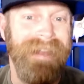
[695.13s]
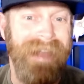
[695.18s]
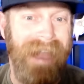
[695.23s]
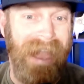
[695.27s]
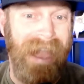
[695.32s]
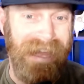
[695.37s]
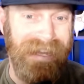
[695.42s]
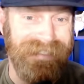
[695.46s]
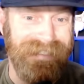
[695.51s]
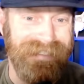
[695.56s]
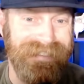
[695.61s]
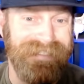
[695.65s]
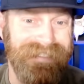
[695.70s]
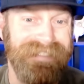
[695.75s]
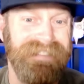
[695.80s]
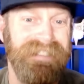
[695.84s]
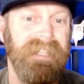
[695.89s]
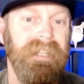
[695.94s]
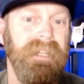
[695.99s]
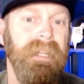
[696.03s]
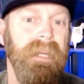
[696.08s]
and
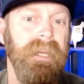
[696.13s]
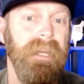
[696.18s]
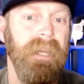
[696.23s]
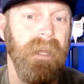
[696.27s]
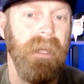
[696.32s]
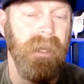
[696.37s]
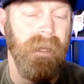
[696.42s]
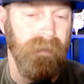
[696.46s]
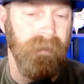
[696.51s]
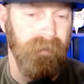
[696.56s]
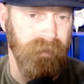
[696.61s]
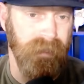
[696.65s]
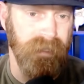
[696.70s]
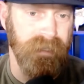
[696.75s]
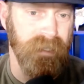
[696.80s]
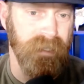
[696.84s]
instilling, this is